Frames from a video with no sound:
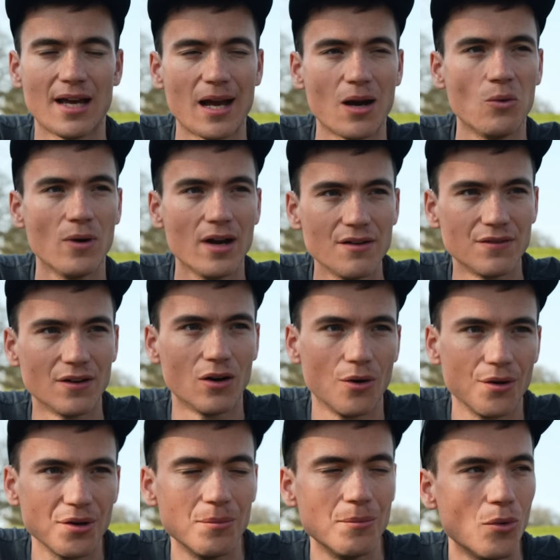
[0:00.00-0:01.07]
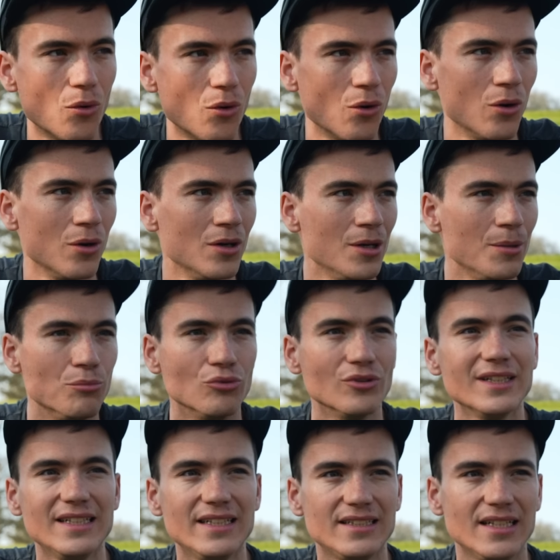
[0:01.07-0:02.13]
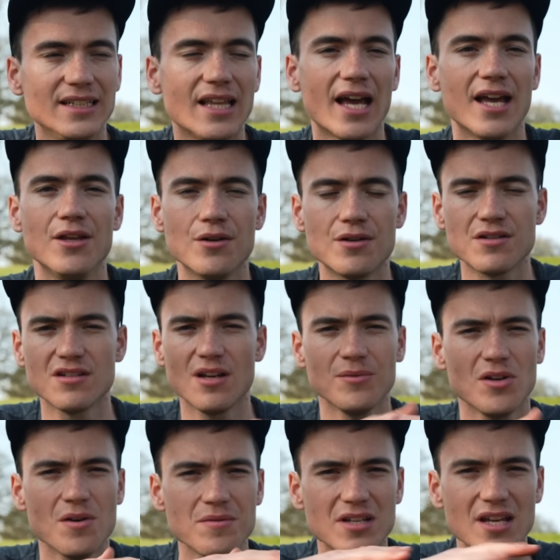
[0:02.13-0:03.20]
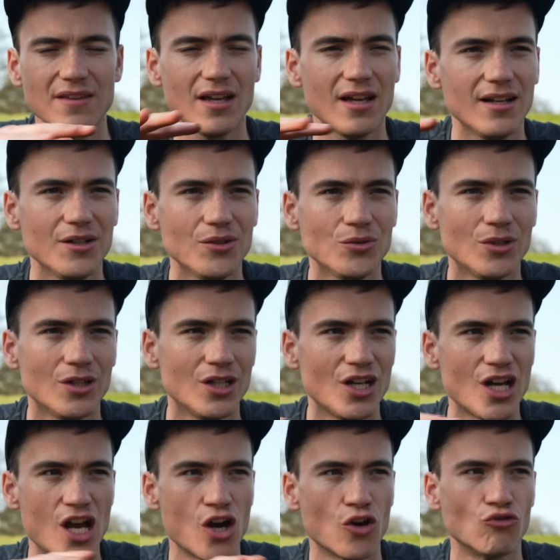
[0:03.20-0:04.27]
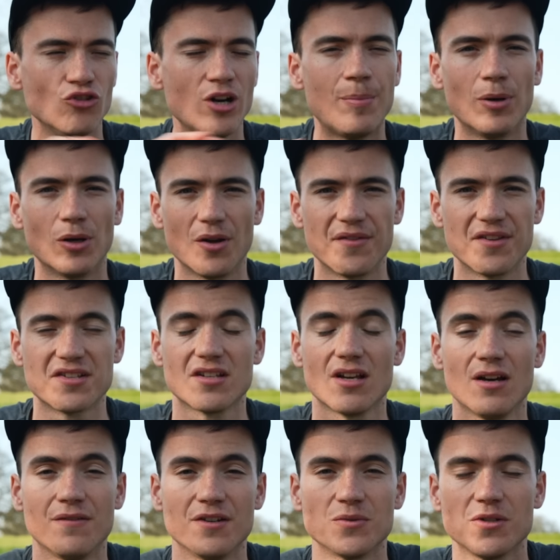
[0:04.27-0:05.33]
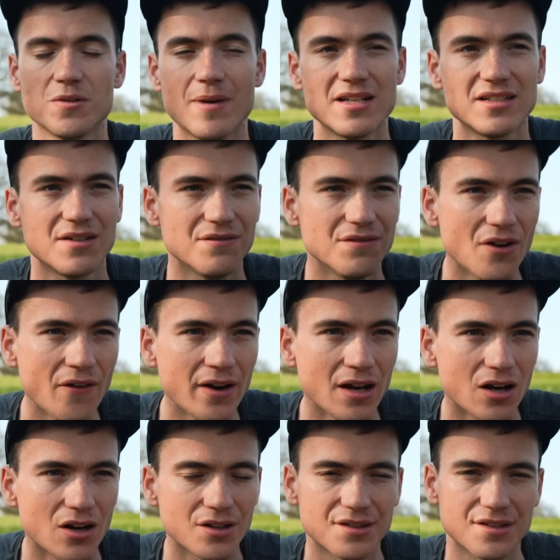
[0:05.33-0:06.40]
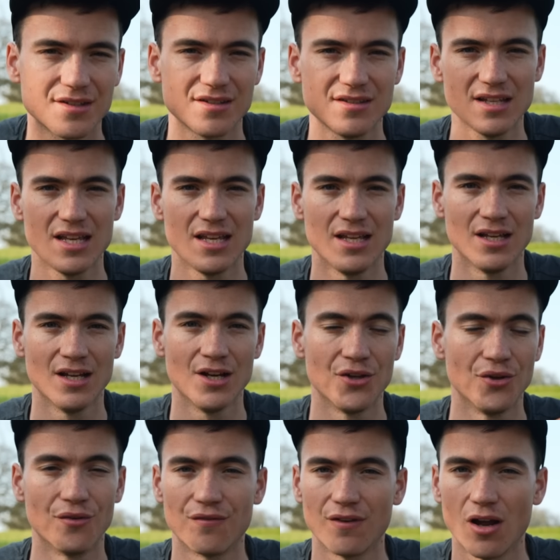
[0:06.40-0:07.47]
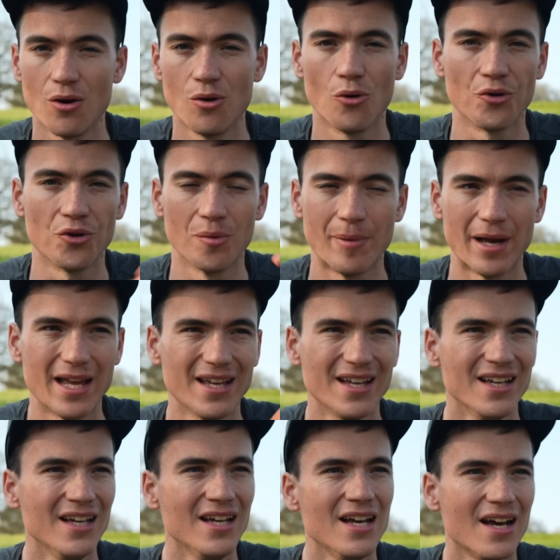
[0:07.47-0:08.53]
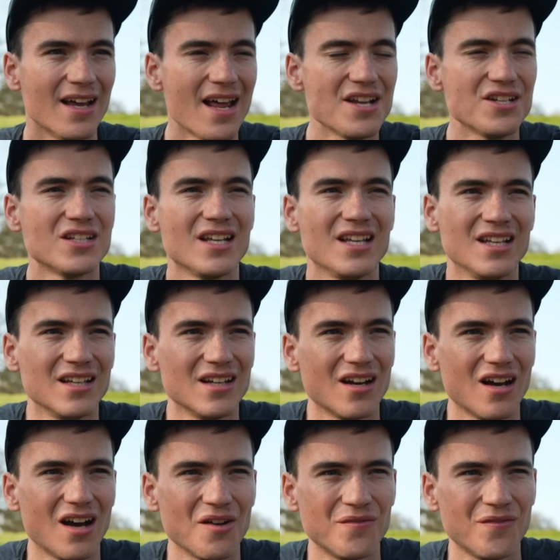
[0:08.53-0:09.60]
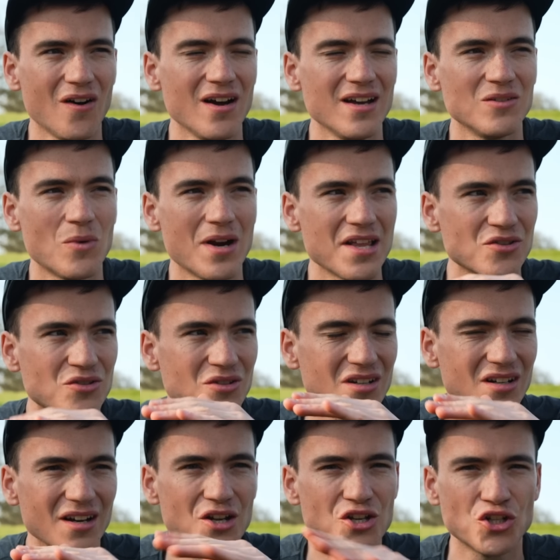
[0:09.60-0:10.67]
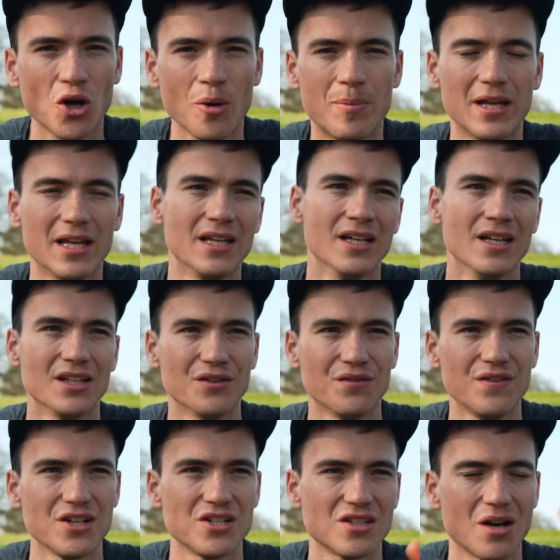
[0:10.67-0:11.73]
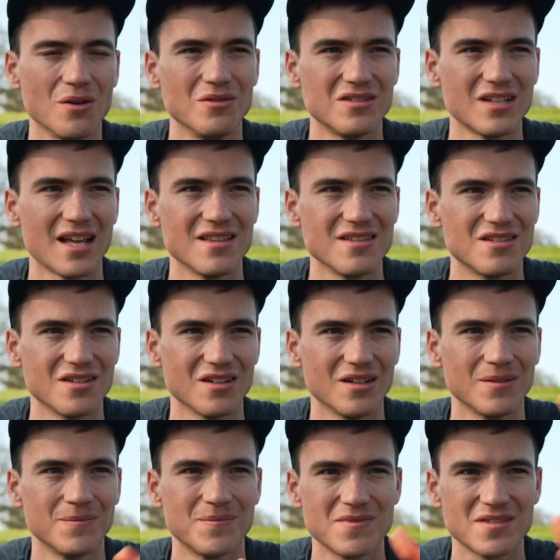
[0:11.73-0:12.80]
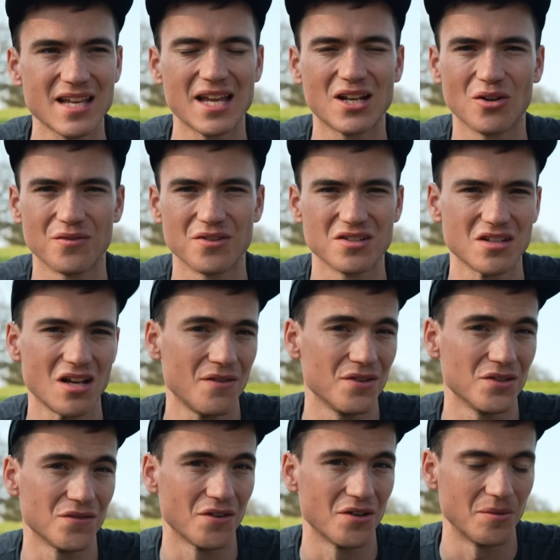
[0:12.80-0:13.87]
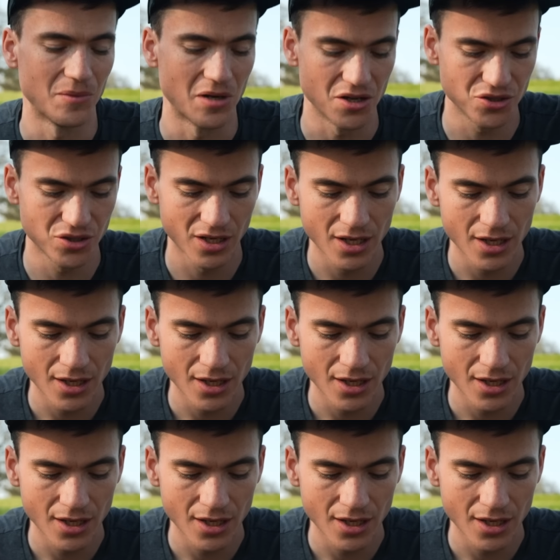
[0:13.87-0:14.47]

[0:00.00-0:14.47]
However, on a more breezy day, you can sometimes get that little ripple on the surface, which makes it very hard to see your float or your bait. And actually, I find when it's kind of choppy, the fish don't tend to take off the surface very much.